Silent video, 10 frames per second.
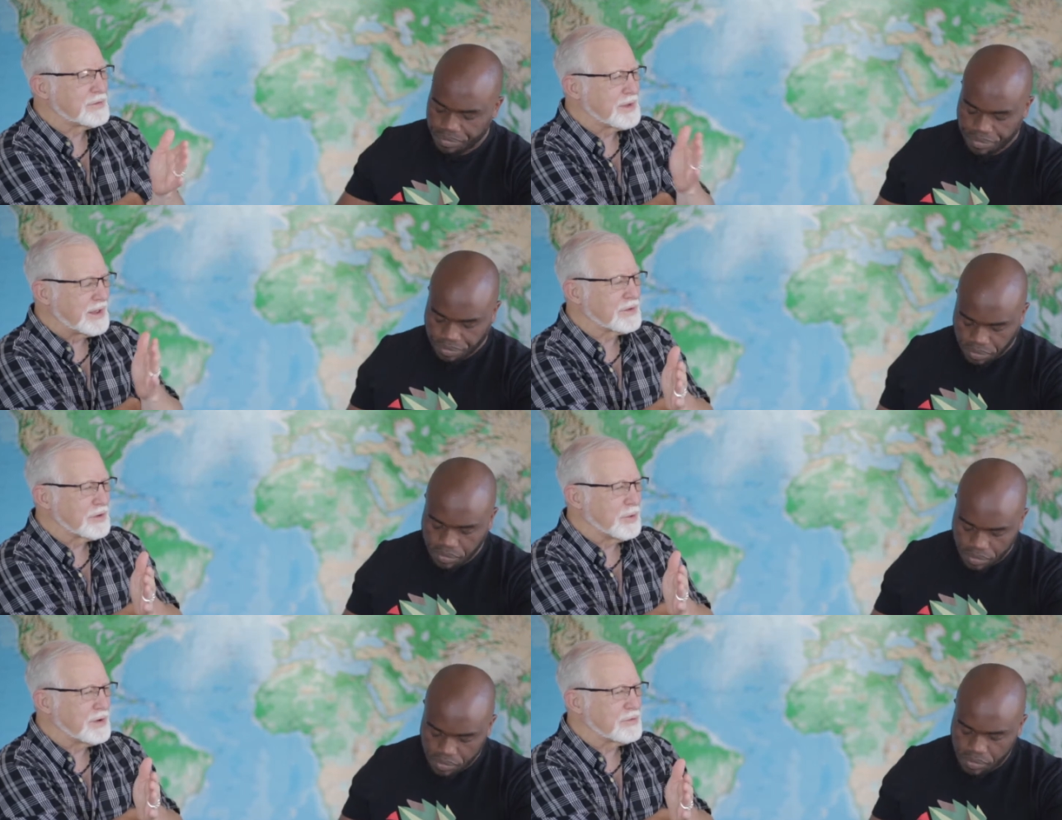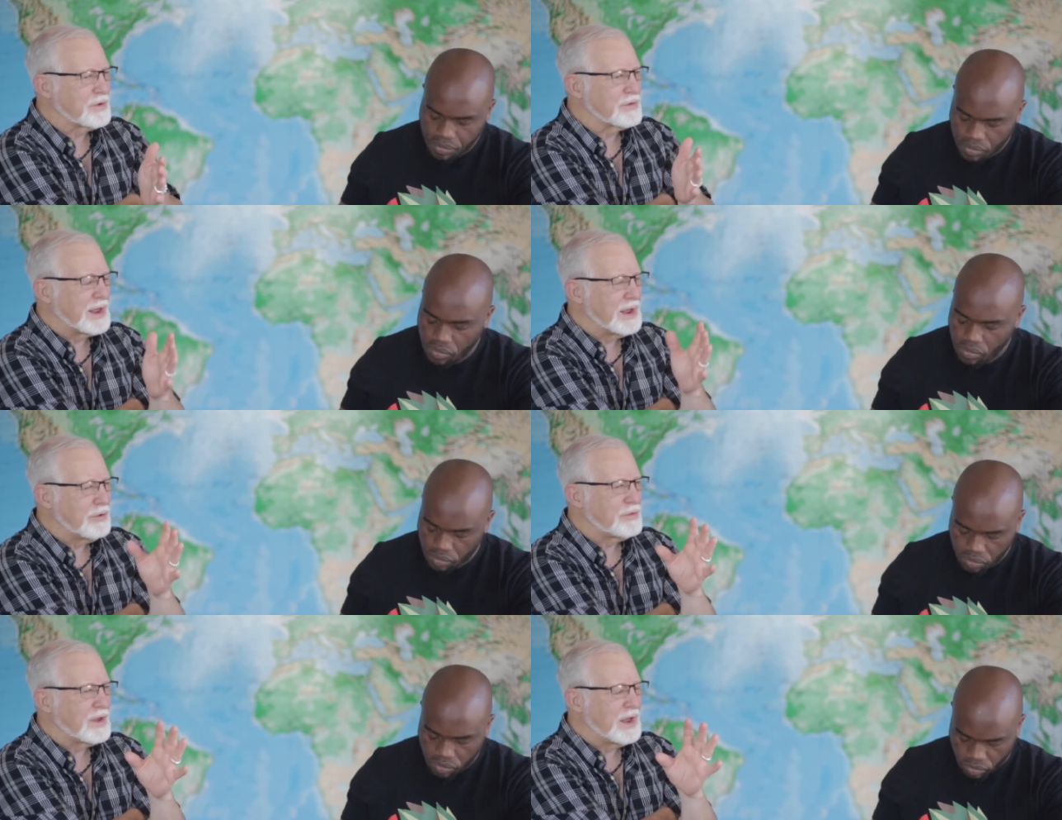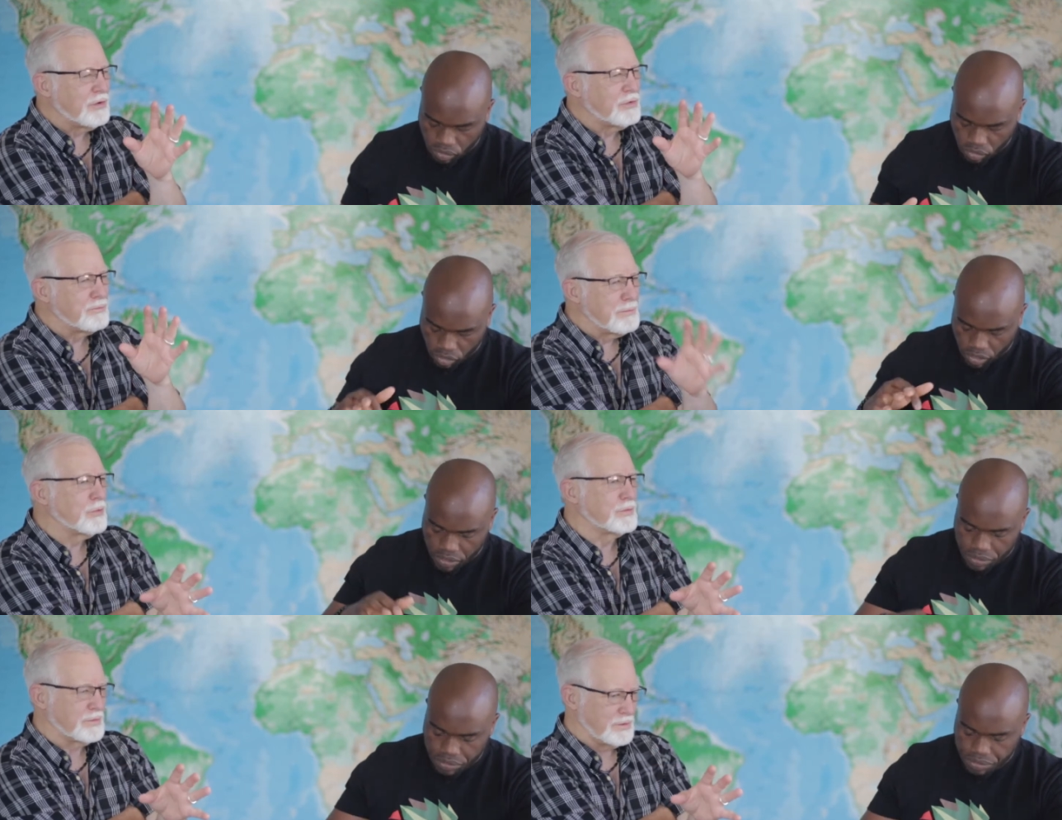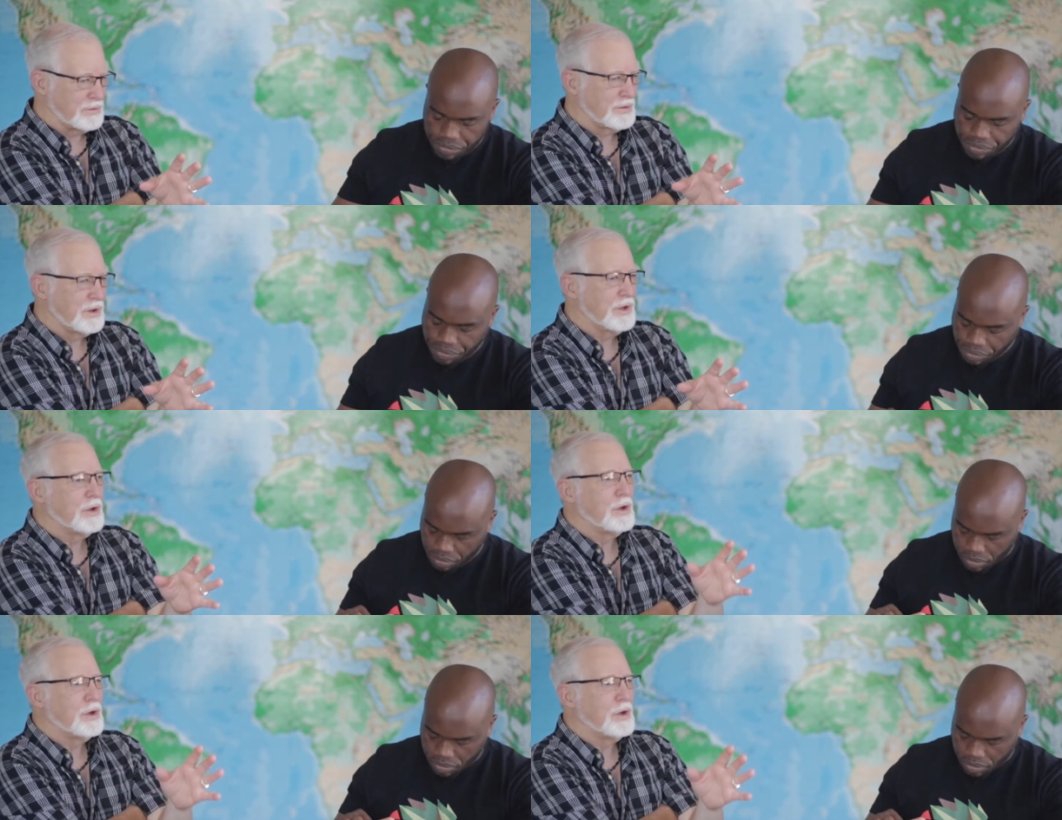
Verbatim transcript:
Speaker 1: us asking mm-hmm. questions. Mm-hmm. Here's here's Moses.